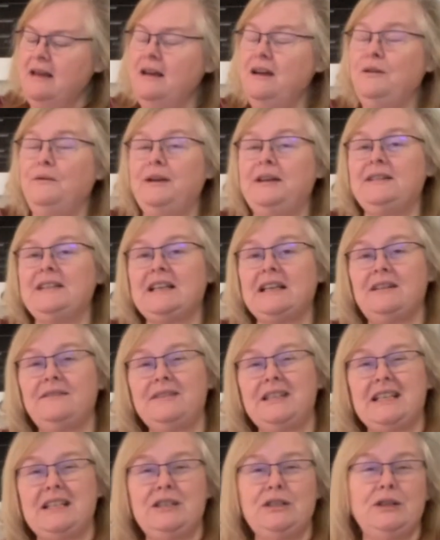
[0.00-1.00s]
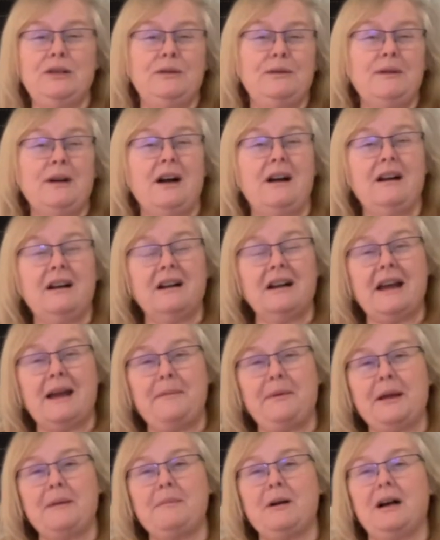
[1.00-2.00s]
we delved into our
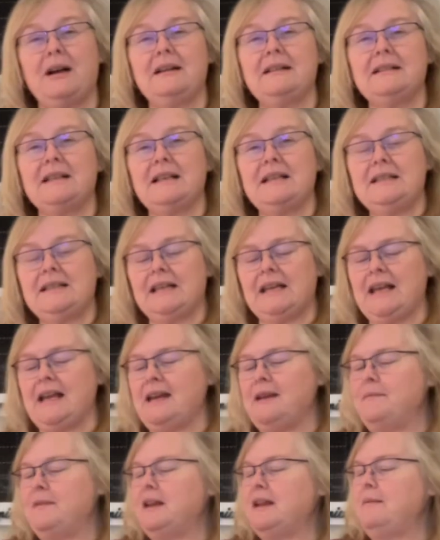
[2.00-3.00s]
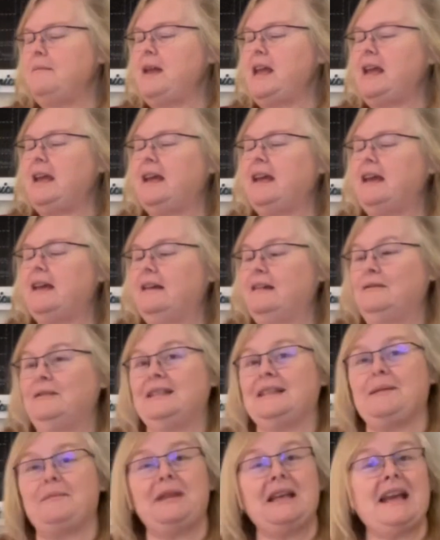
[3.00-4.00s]
Epic box, and tonight I'm going to make
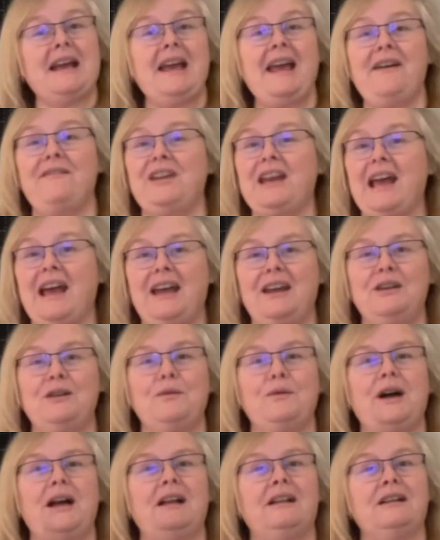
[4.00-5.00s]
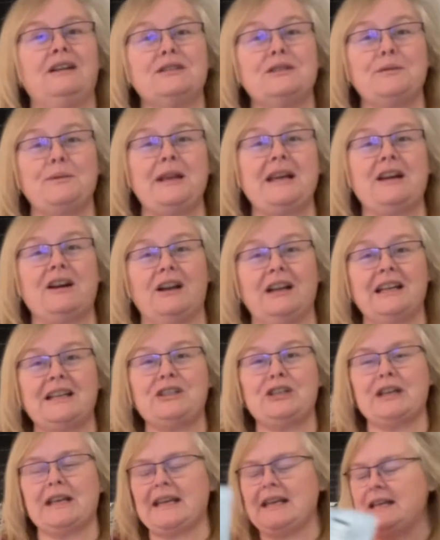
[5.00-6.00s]
something I haven't had in a while, our sweet garlic
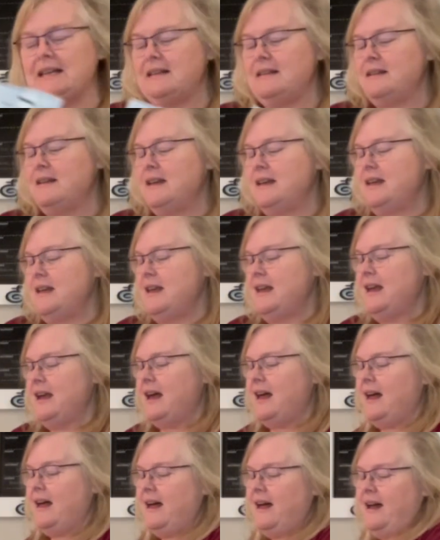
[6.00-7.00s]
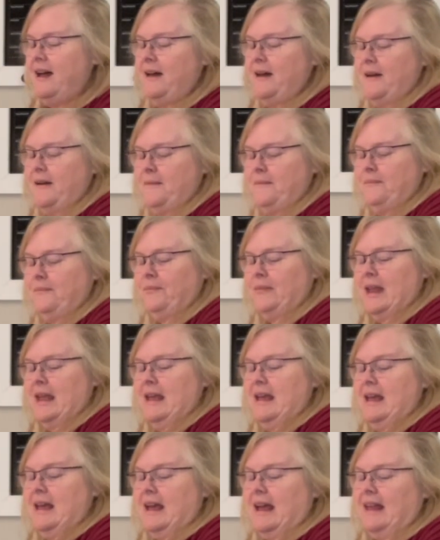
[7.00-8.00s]
chicken. And
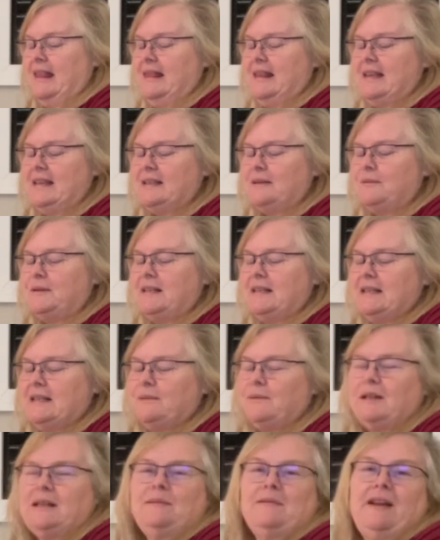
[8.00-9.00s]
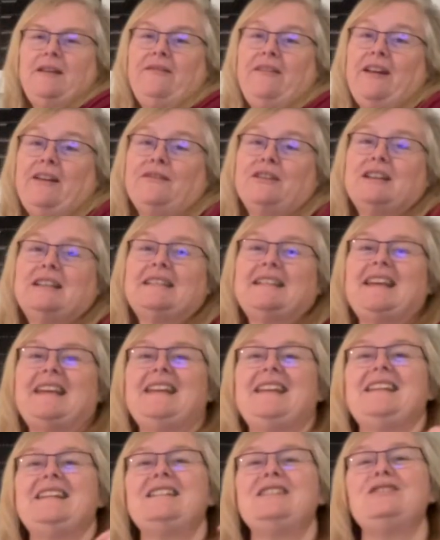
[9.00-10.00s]
this one is one of my favorites.
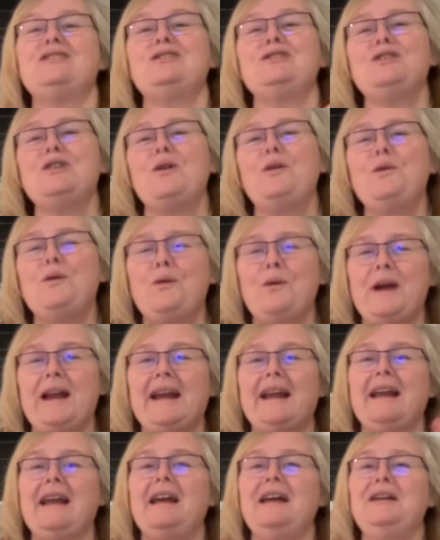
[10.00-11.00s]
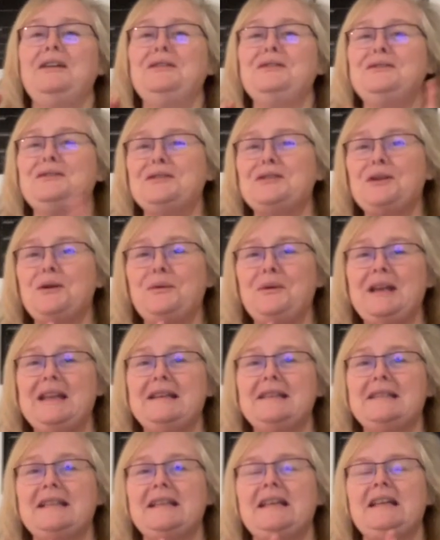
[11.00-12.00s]
It is so quick, so
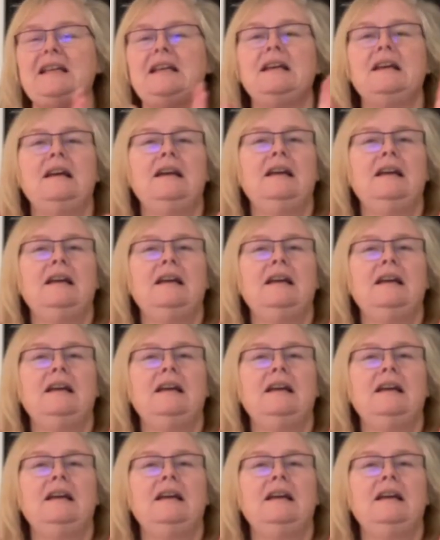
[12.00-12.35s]
easy.